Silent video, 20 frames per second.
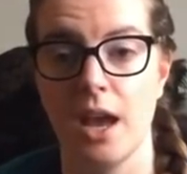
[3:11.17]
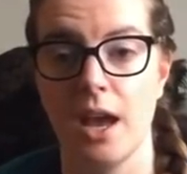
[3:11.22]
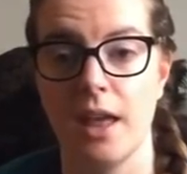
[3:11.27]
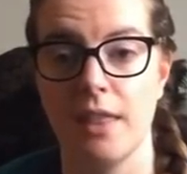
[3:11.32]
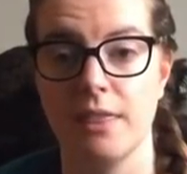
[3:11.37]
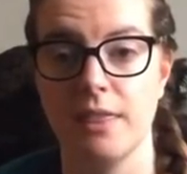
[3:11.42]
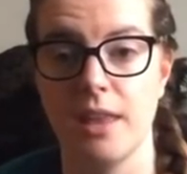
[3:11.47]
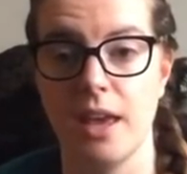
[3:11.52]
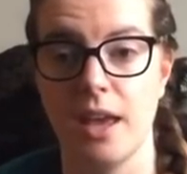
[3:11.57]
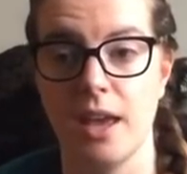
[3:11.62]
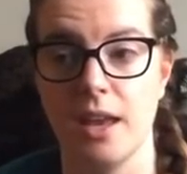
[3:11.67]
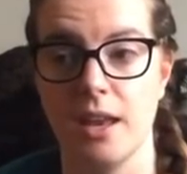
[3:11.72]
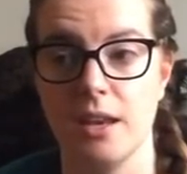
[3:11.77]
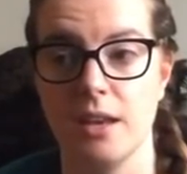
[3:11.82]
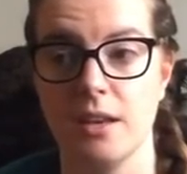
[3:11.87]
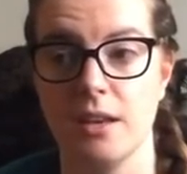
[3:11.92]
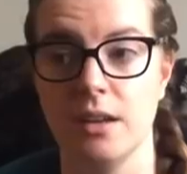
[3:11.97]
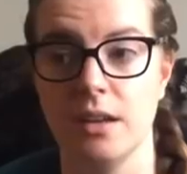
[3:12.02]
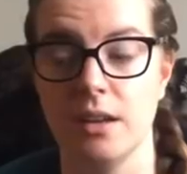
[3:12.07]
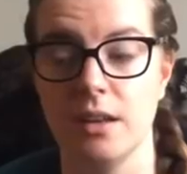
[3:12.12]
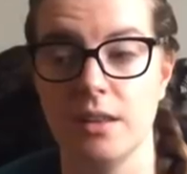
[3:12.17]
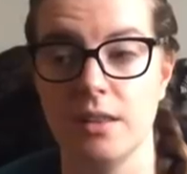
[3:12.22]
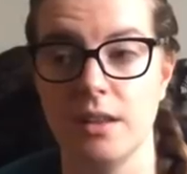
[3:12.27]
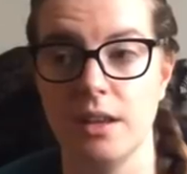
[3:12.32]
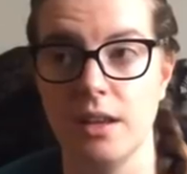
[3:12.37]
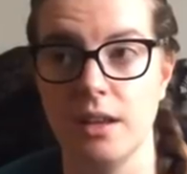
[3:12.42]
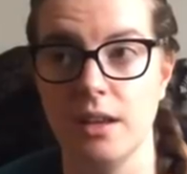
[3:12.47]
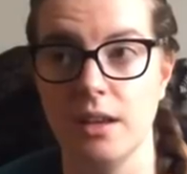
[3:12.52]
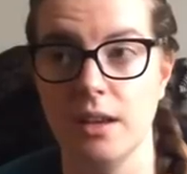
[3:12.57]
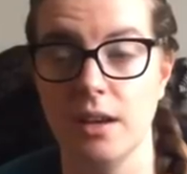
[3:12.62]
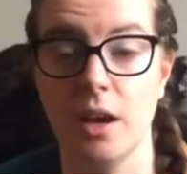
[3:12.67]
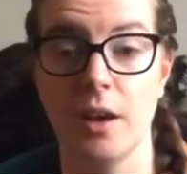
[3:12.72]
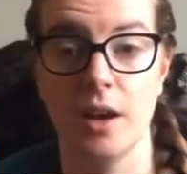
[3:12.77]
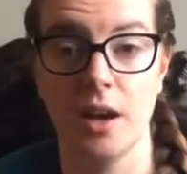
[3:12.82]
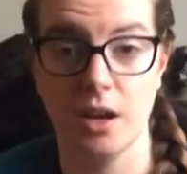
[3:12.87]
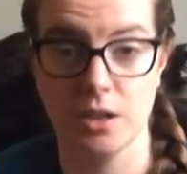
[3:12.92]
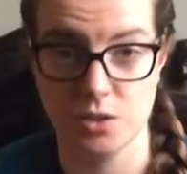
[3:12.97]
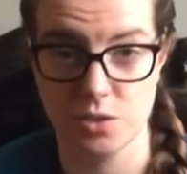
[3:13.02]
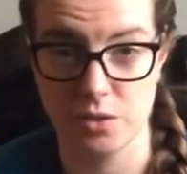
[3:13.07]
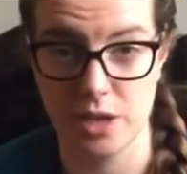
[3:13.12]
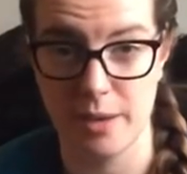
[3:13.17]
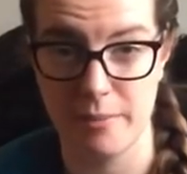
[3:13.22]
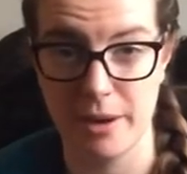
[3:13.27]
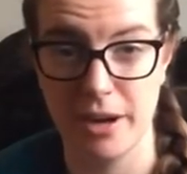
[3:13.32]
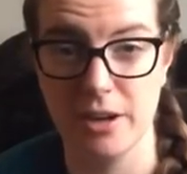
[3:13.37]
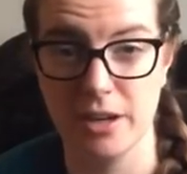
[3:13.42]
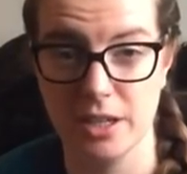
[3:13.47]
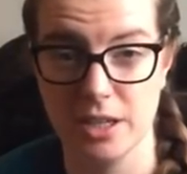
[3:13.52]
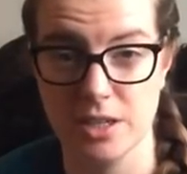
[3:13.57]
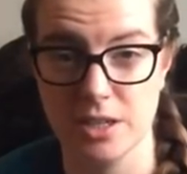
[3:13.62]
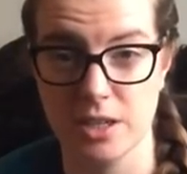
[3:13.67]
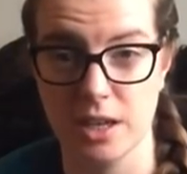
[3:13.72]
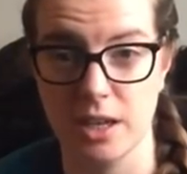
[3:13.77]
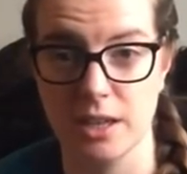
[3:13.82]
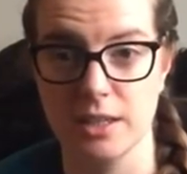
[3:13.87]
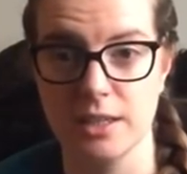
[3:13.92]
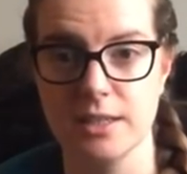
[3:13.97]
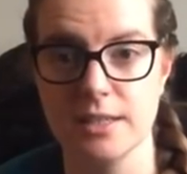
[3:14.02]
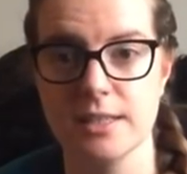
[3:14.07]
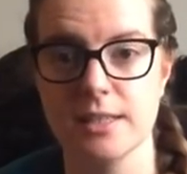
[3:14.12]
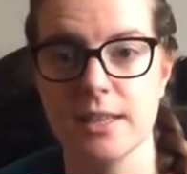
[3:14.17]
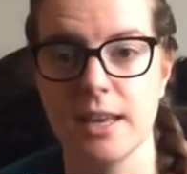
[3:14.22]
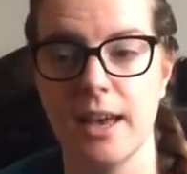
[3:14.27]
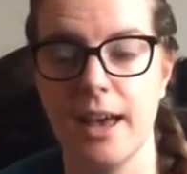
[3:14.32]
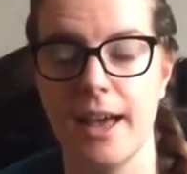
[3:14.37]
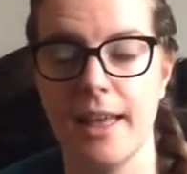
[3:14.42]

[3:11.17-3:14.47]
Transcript: and then the uh, American dollars.